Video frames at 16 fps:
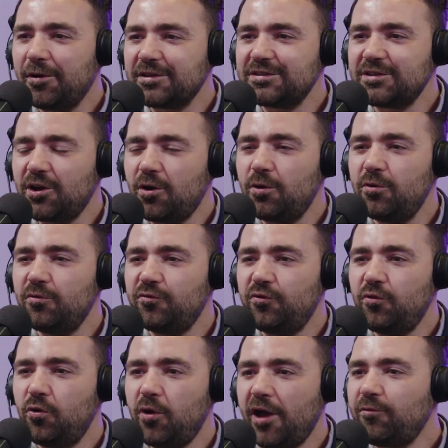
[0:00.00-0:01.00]
So
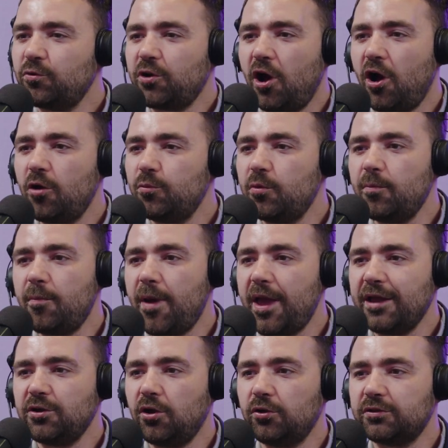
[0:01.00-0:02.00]
for everyone at home who
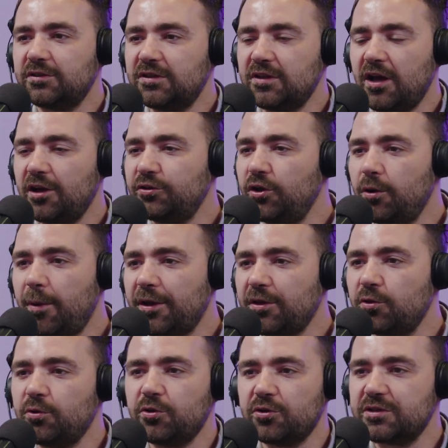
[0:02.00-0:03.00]
may not know about
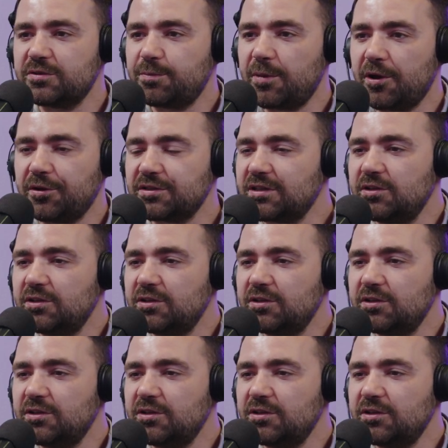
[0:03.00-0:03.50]
you or your experience,